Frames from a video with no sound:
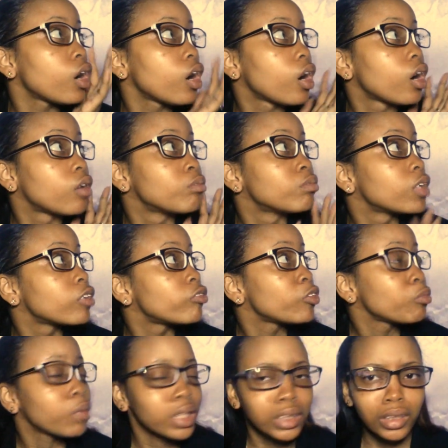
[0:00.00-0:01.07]
a few
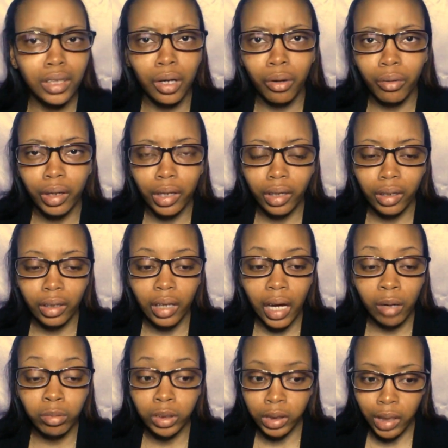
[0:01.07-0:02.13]
months ago, and
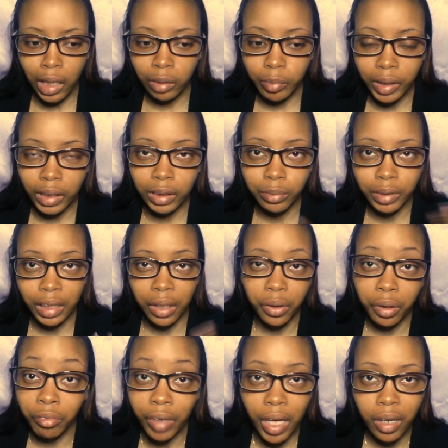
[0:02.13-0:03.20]
I was shocked because it was like
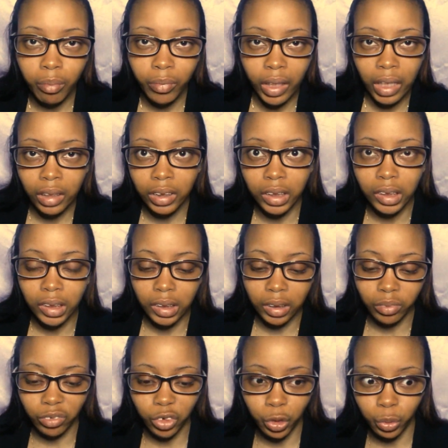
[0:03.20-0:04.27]
on a random thing. She
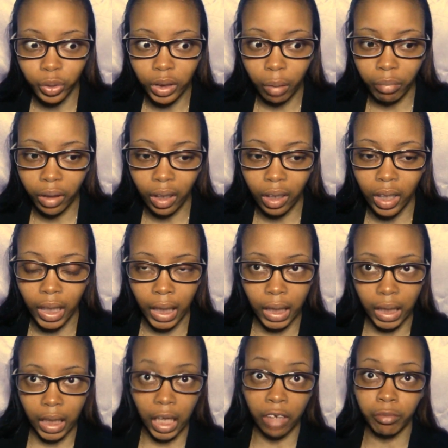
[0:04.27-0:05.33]
just drew something and
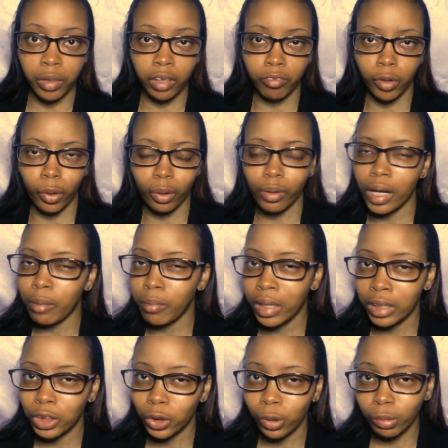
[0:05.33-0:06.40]
like gave me the photo, and I
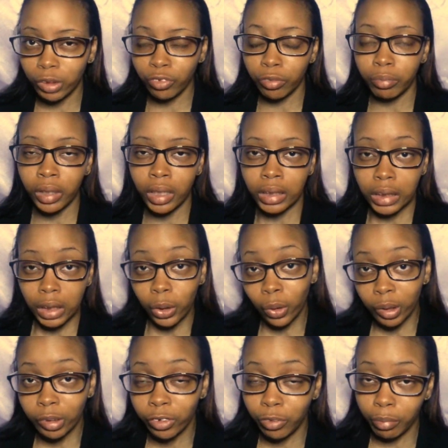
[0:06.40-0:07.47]
made sure it was for me because I thought
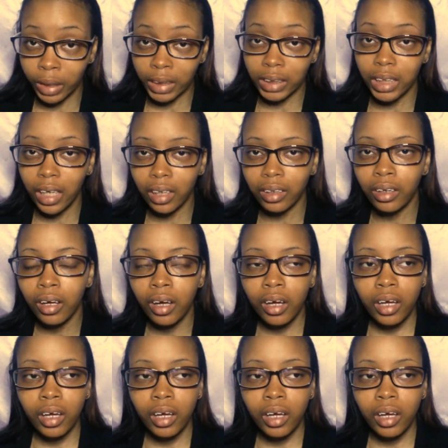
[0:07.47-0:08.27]
it was for my son.